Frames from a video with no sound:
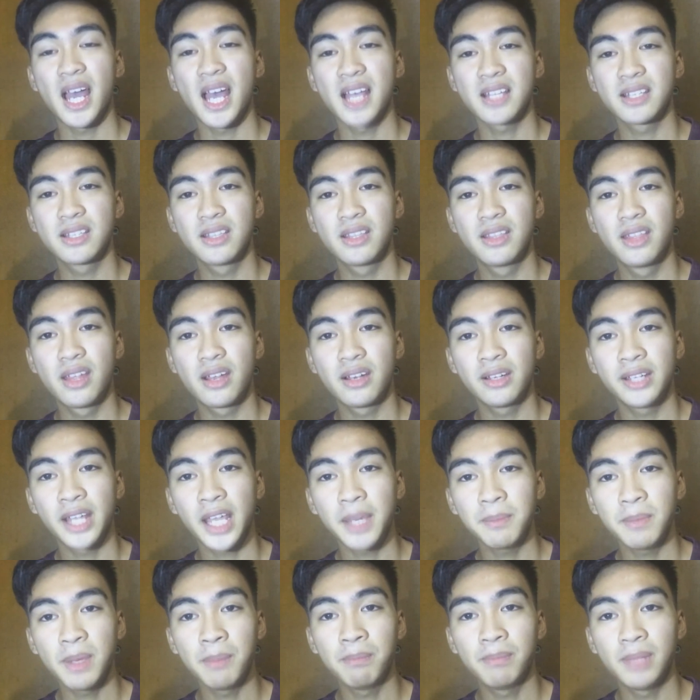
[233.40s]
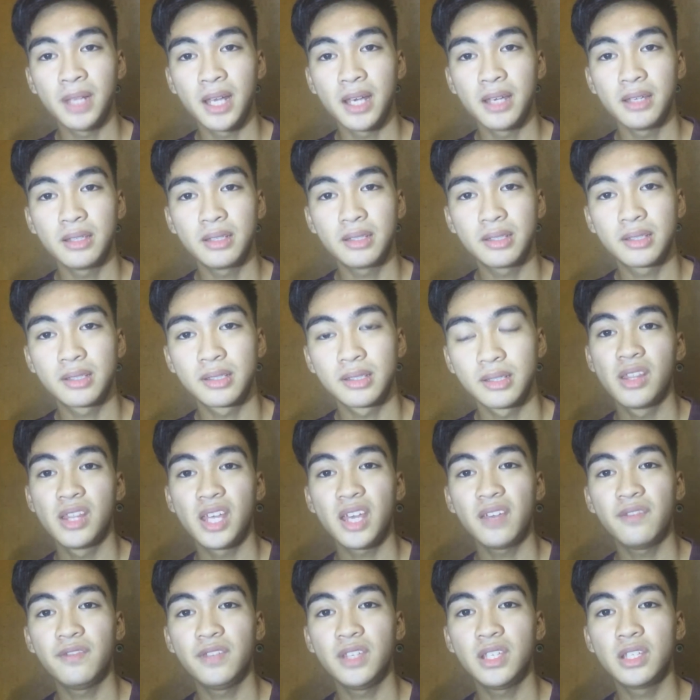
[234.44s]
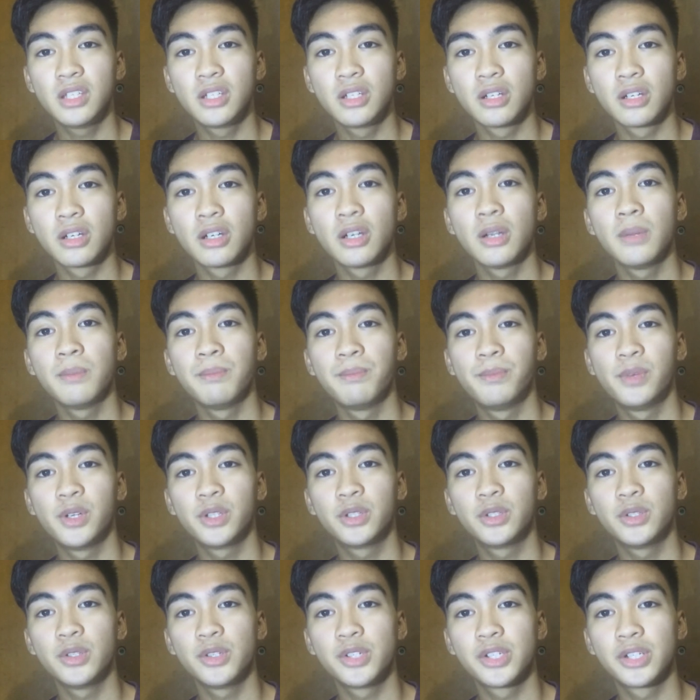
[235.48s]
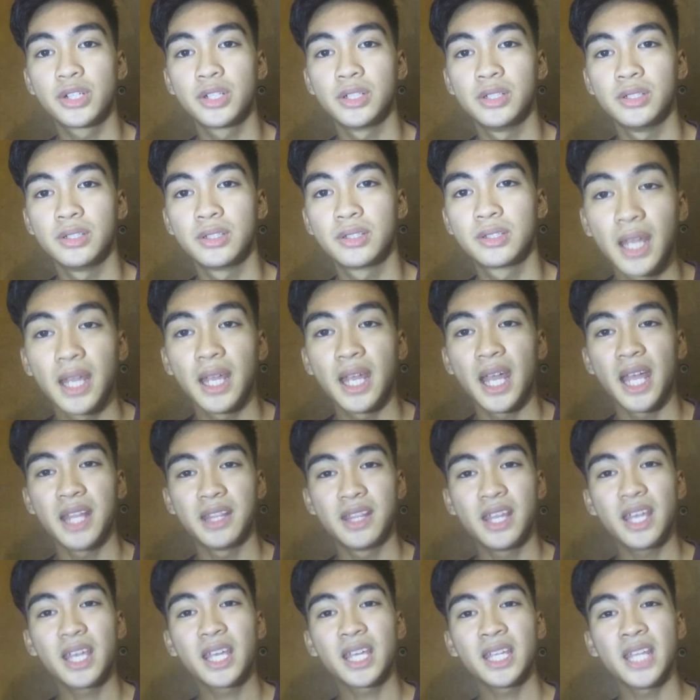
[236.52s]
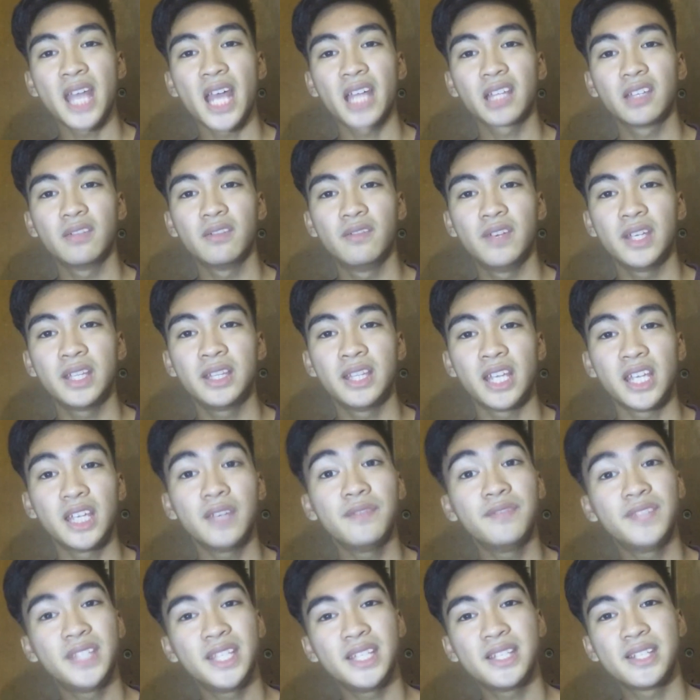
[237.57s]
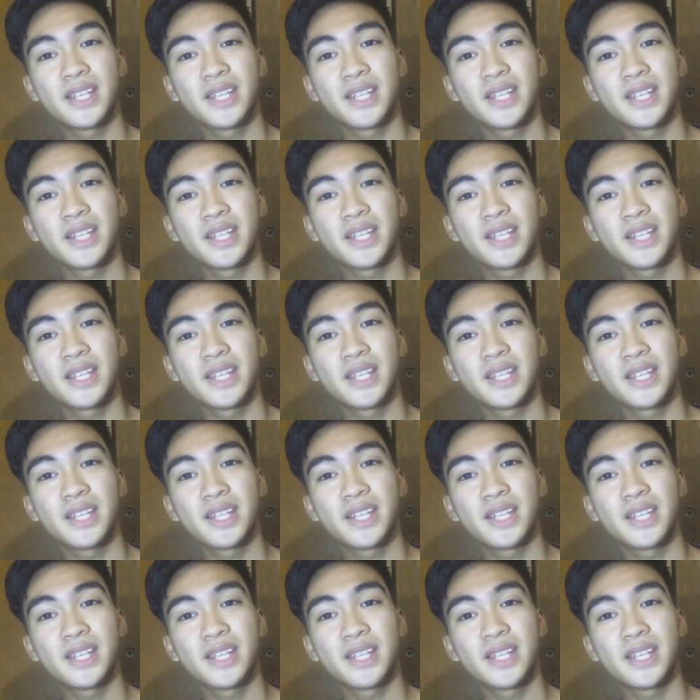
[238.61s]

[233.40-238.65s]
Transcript: As their name implies, they feature protrusions, and they can activate naive T